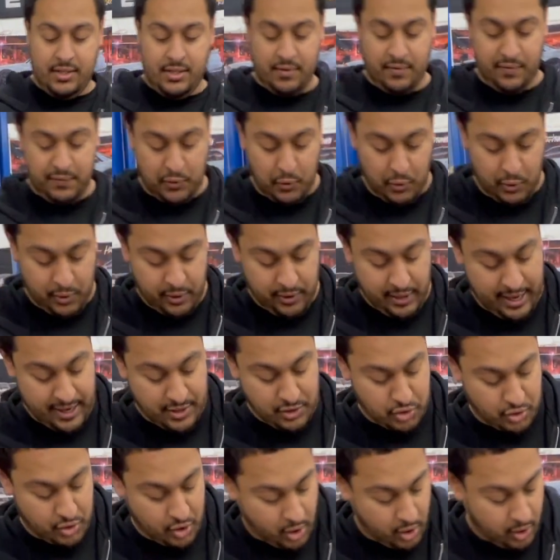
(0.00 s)
for
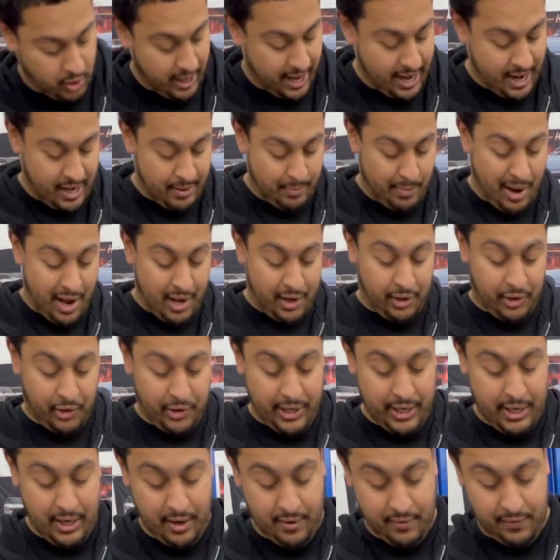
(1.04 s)
install and
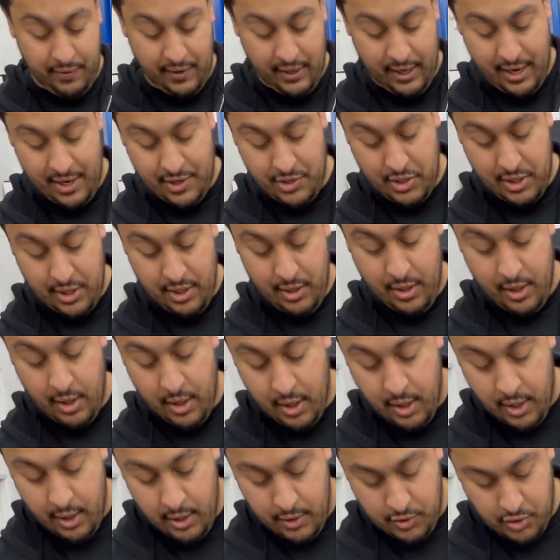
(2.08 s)
monitoring of the engine.
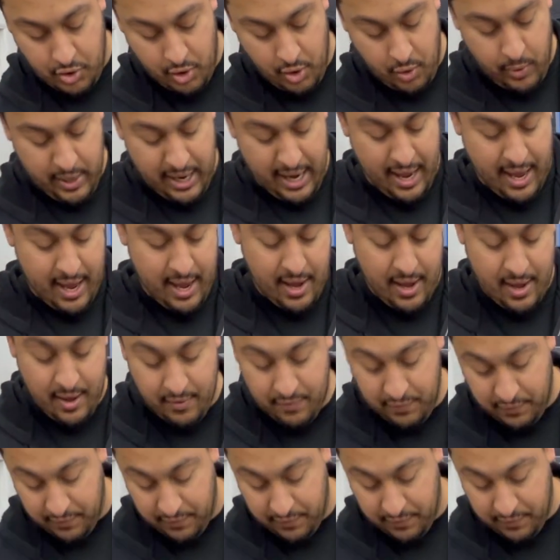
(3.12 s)
So we have